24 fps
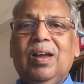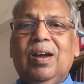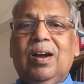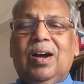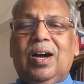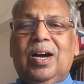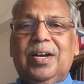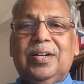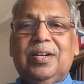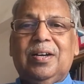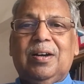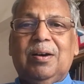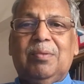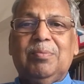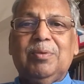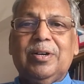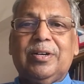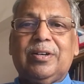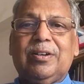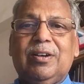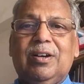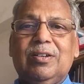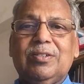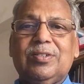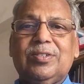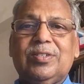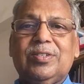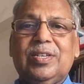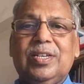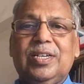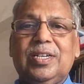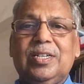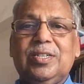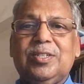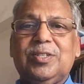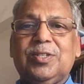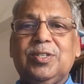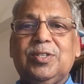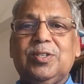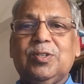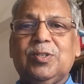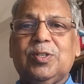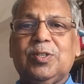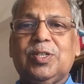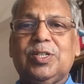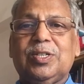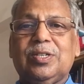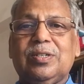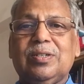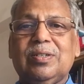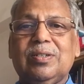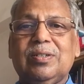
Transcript: I had come across an institution